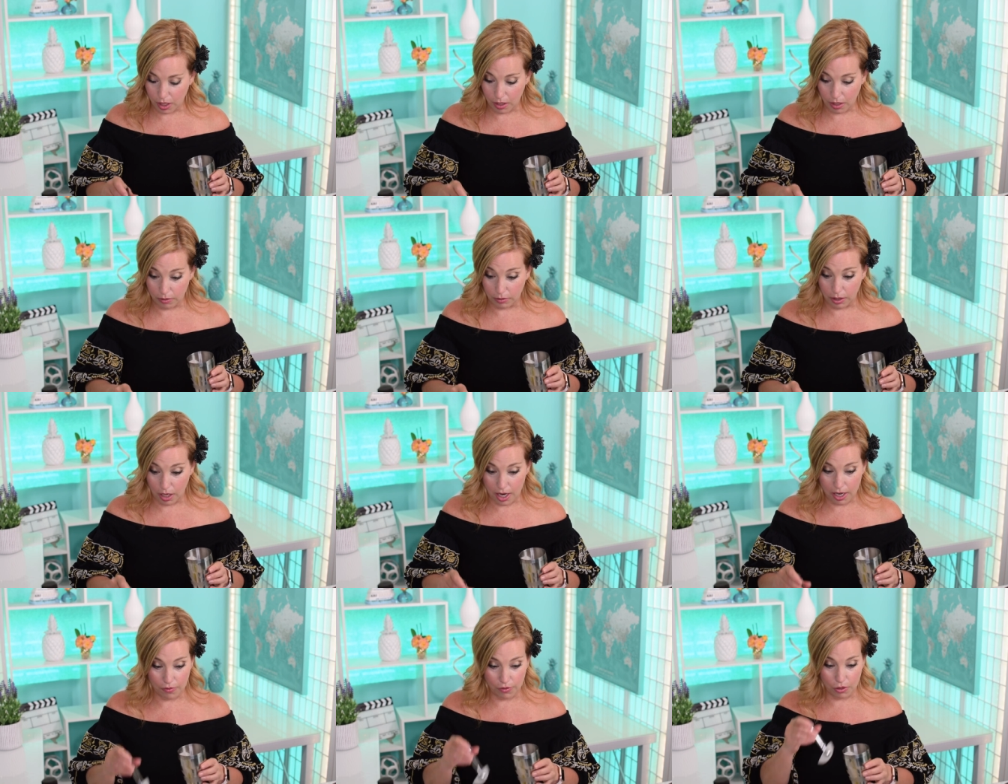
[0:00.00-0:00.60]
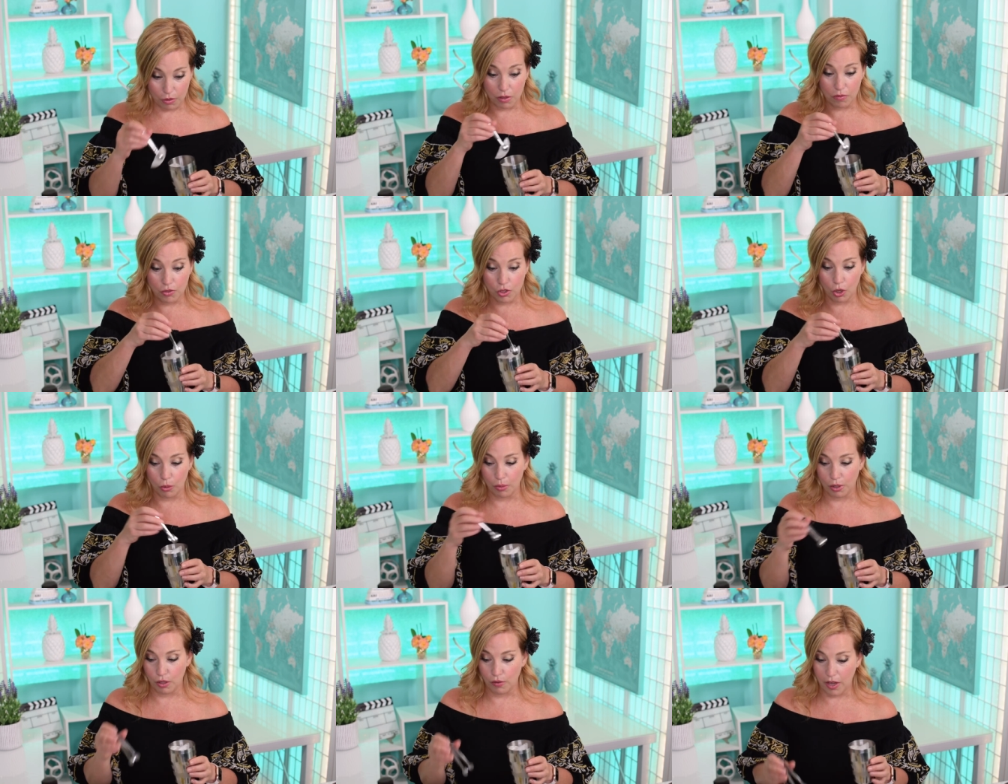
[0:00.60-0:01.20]
A lot of you have
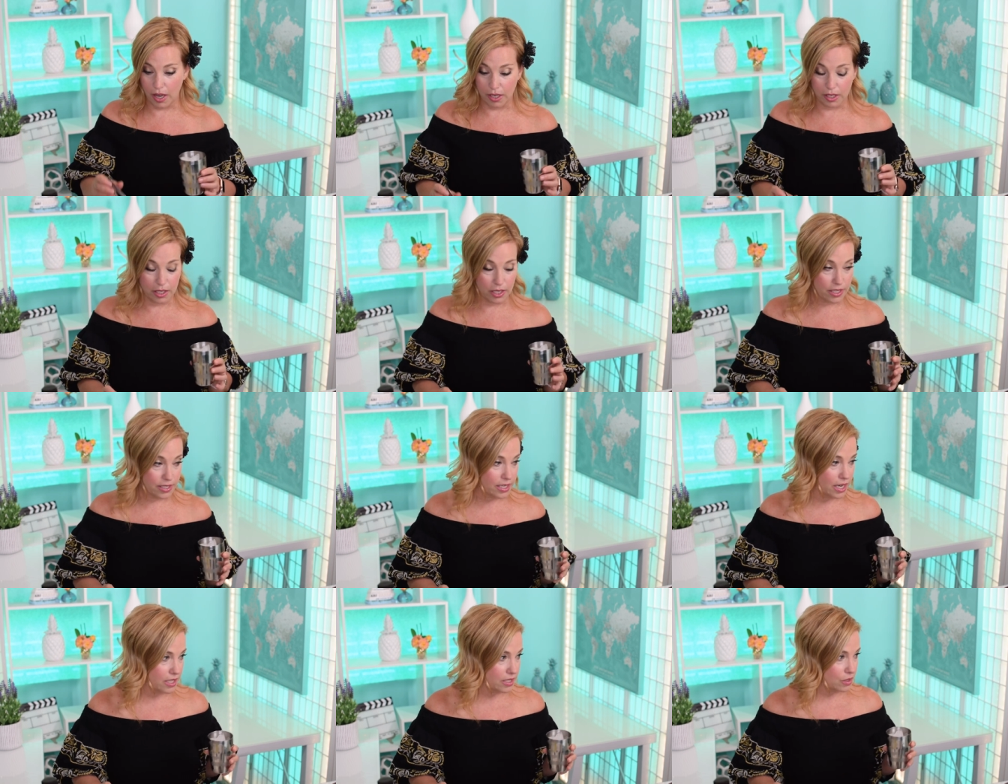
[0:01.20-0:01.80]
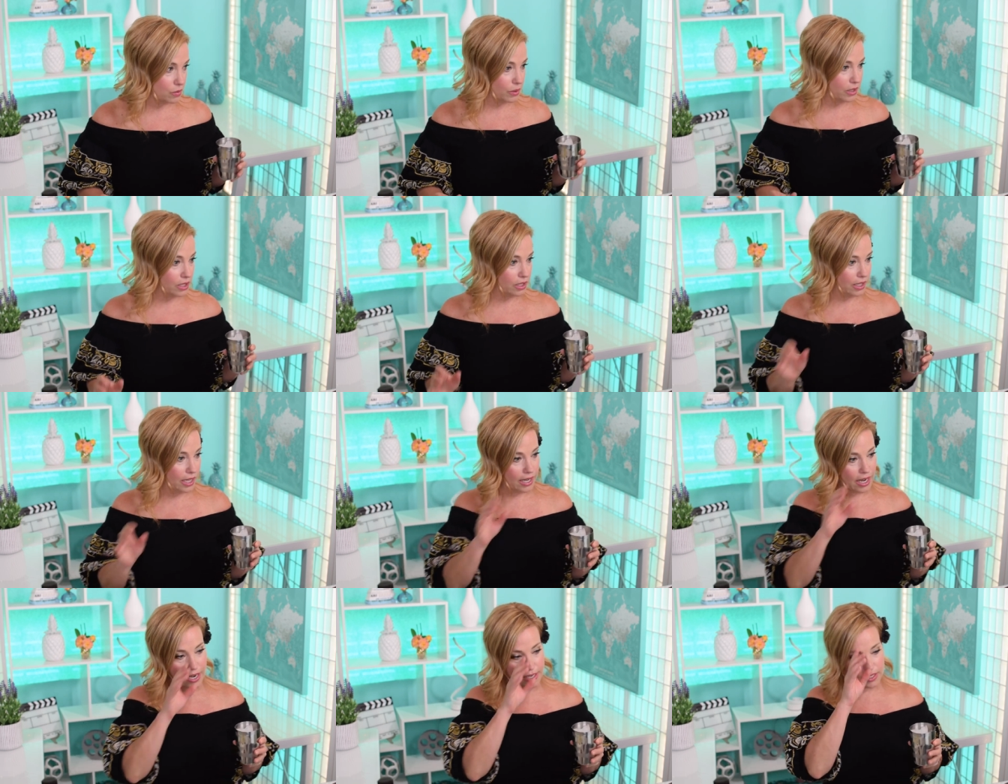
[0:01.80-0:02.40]
told me you've had an intense week
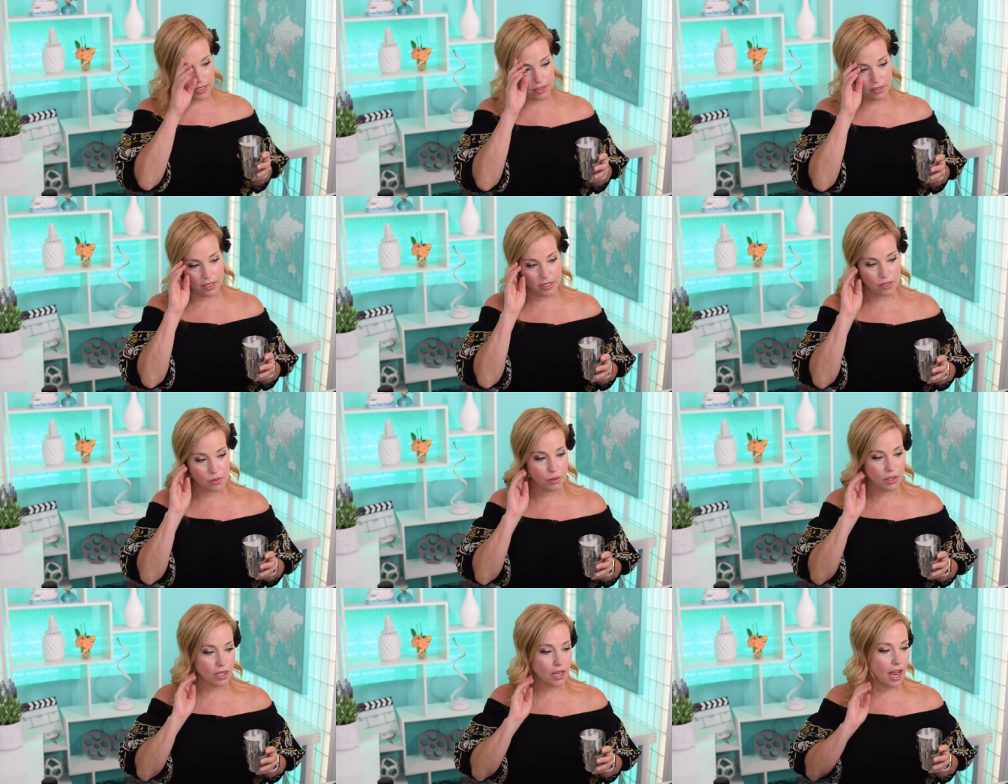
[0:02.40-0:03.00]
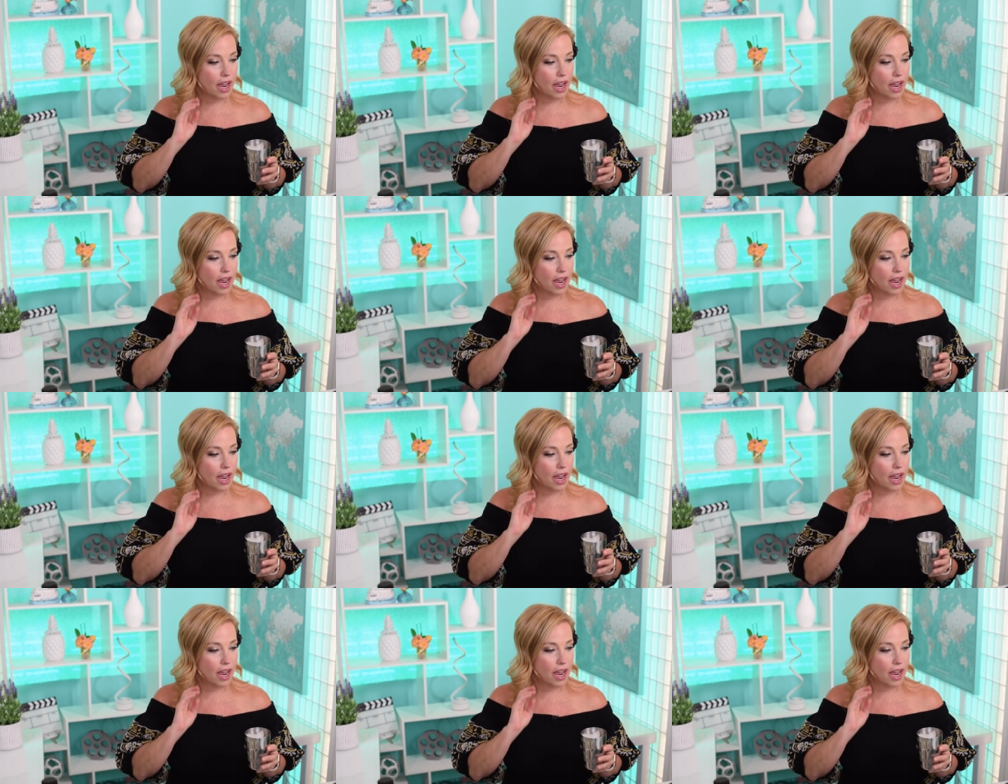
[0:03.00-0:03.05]
like I did this week.